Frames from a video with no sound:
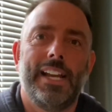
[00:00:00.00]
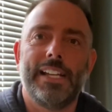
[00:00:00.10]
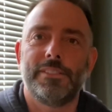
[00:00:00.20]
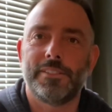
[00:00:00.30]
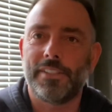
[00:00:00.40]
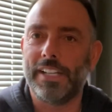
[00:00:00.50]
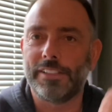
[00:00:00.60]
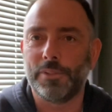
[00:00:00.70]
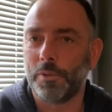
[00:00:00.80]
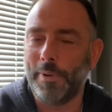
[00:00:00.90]
And
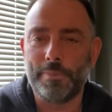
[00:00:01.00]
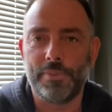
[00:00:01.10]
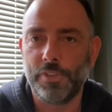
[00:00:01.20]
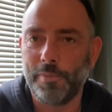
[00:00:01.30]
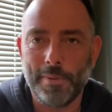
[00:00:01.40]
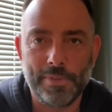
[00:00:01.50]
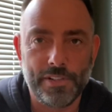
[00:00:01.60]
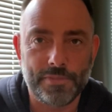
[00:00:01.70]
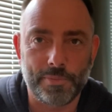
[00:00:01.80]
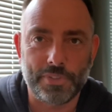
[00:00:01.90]
all the people, new people
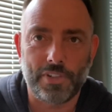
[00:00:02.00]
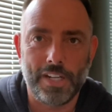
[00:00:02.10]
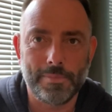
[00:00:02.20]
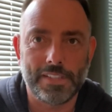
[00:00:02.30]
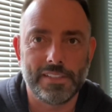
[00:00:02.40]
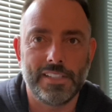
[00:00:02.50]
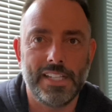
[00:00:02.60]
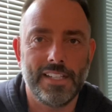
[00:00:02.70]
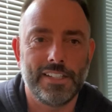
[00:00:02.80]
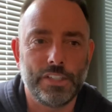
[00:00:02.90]
who have subscribed, and
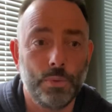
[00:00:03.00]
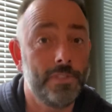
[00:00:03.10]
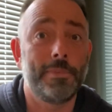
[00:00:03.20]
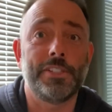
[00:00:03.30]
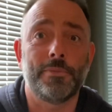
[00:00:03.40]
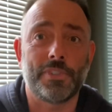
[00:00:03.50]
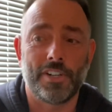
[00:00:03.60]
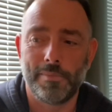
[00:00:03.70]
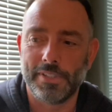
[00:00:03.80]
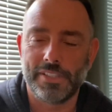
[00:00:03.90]
all of my
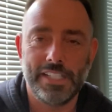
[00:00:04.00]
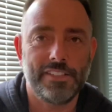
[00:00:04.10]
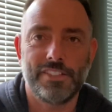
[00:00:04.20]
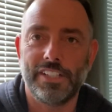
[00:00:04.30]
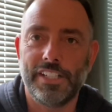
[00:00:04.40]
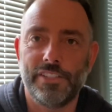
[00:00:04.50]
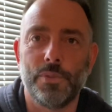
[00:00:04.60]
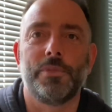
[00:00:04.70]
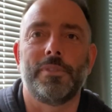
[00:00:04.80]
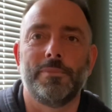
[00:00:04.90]
subscribers. It's
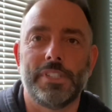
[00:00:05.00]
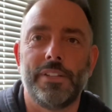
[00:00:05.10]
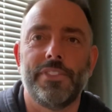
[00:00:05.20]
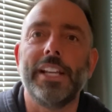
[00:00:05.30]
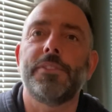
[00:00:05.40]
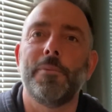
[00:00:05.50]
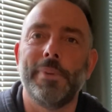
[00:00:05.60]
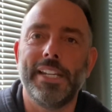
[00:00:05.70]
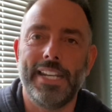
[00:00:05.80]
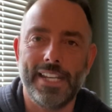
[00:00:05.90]
awesome. So thanks for
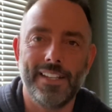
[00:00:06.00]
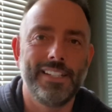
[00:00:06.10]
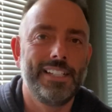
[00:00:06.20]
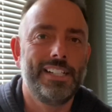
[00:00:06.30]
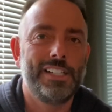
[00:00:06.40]
being here.